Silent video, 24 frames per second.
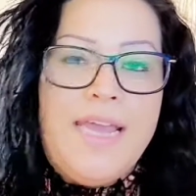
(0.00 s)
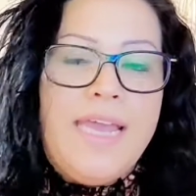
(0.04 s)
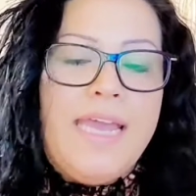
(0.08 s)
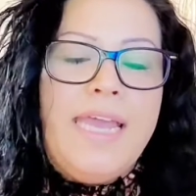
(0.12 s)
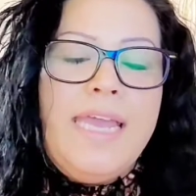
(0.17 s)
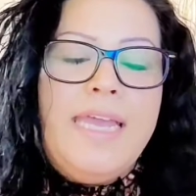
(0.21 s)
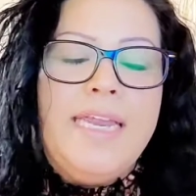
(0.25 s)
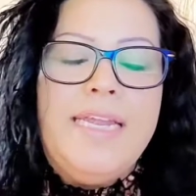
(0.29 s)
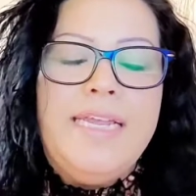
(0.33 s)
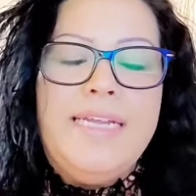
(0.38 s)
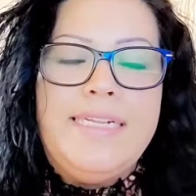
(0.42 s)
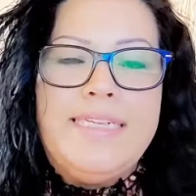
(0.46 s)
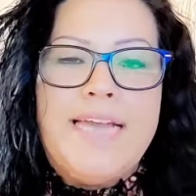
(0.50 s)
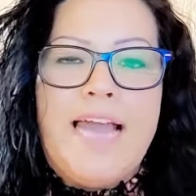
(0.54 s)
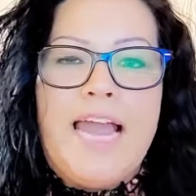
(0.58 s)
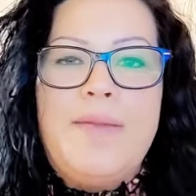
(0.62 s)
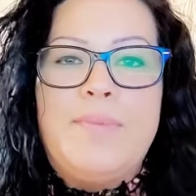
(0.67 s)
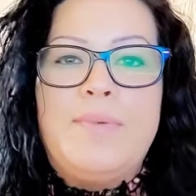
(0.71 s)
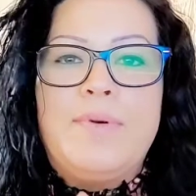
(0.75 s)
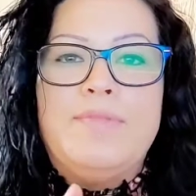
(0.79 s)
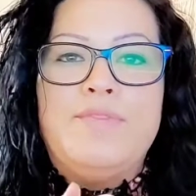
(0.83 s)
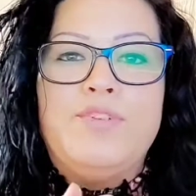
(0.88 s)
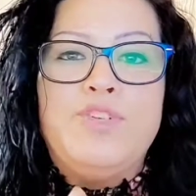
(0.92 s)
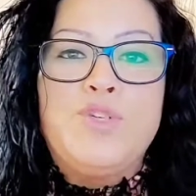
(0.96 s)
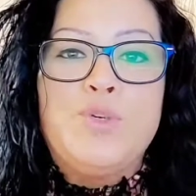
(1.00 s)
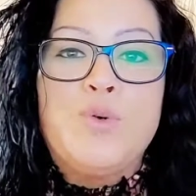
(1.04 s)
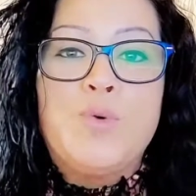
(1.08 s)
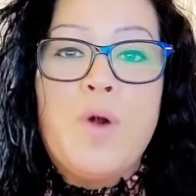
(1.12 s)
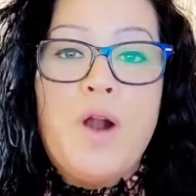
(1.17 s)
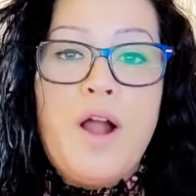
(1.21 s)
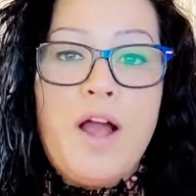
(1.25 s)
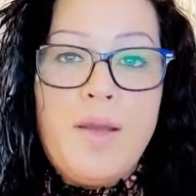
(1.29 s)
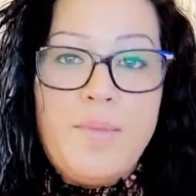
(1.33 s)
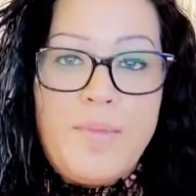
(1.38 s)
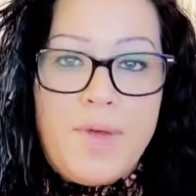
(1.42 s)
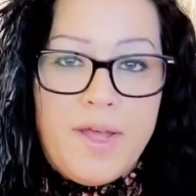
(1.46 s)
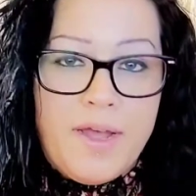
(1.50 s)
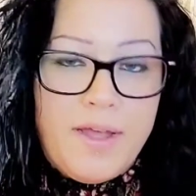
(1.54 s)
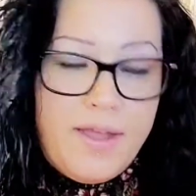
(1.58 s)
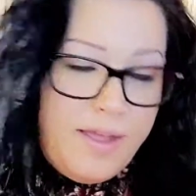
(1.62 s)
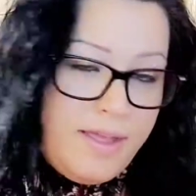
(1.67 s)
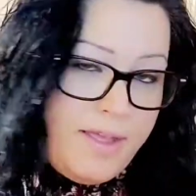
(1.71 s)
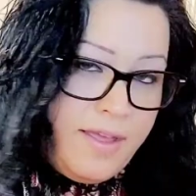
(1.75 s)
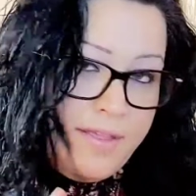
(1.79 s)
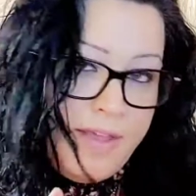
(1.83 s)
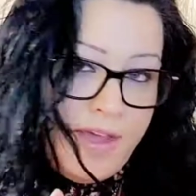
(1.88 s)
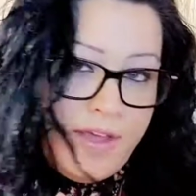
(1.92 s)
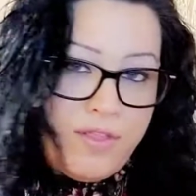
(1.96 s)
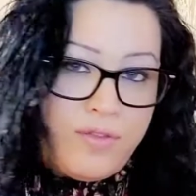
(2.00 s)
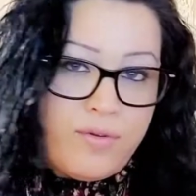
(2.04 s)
Any type of trauma that